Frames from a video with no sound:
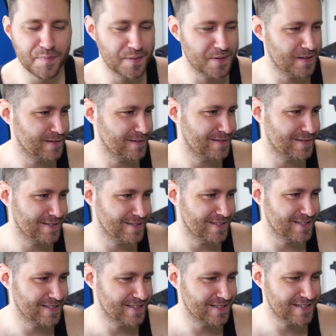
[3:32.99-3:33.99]
But
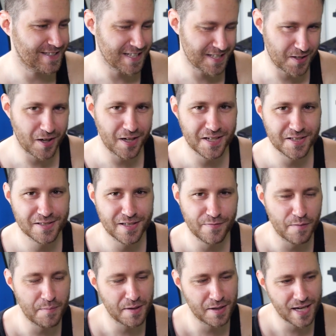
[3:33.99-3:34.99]
this kind of stuff,
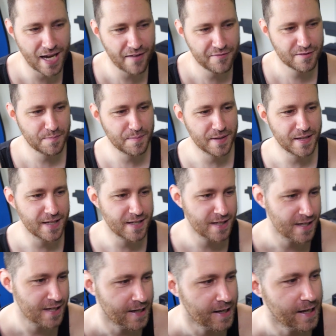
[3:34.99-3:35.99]
I mean, I have to be